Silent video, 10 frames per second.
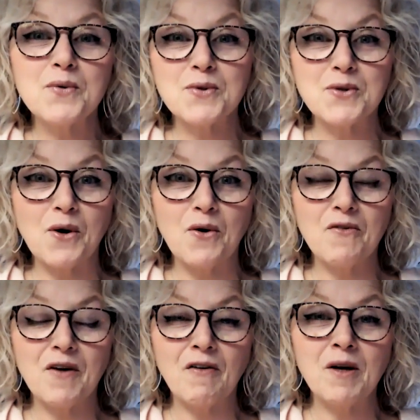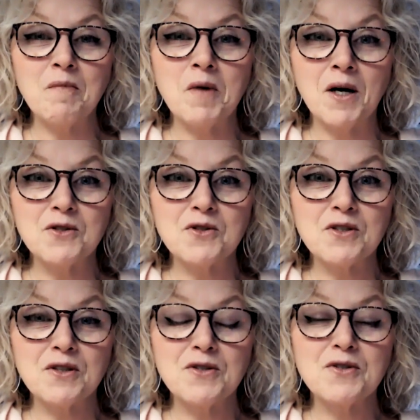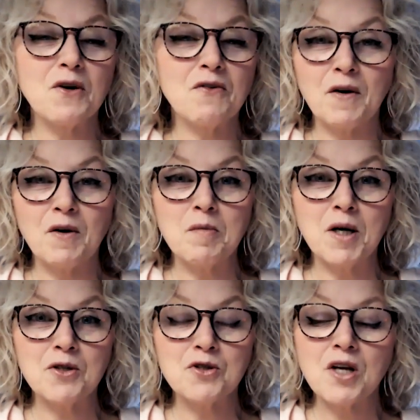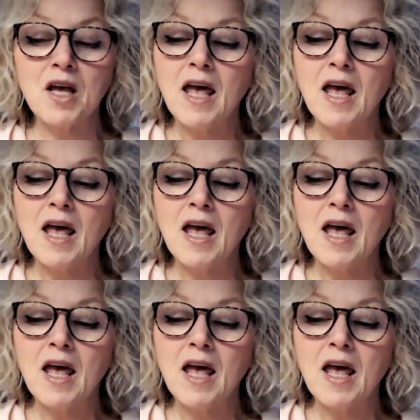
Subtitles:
so very much, so very much.